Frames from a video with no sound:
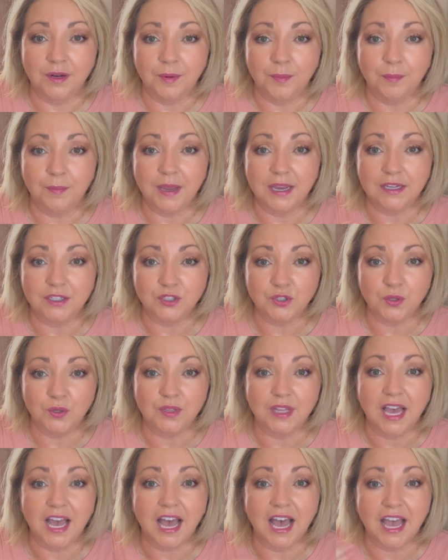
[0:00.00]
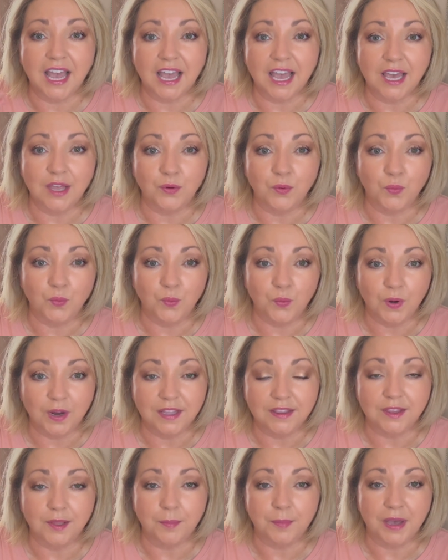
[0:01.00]
make sure that I had
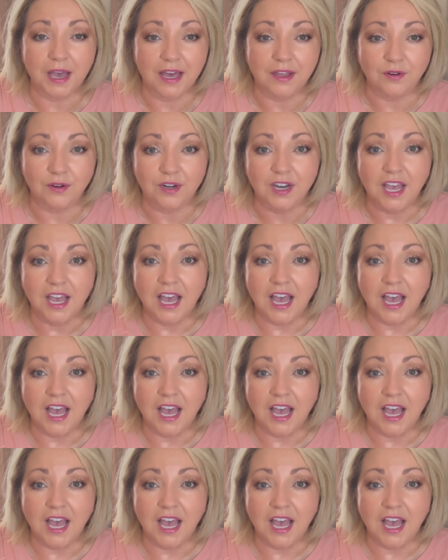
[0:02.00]
read the pattern.